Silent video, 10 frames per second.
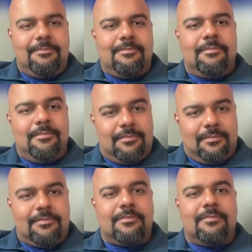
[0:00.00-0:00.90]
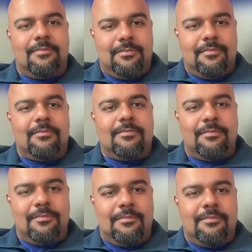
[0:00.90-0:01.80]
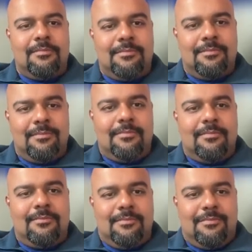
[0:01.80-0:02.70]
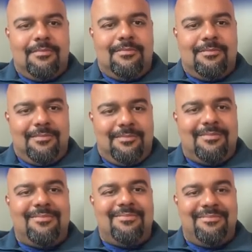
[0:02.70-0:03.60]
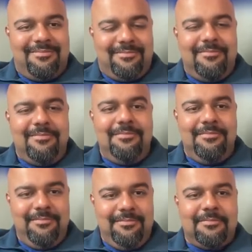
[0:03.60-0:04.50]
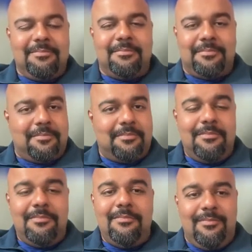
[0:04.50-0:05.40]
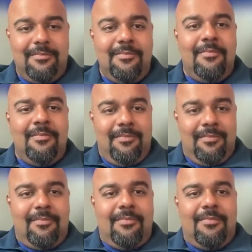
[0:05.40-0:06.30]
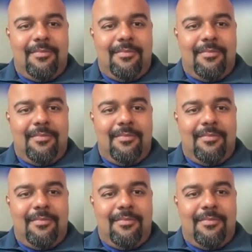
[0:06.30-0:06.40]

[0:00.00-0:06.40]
(silent)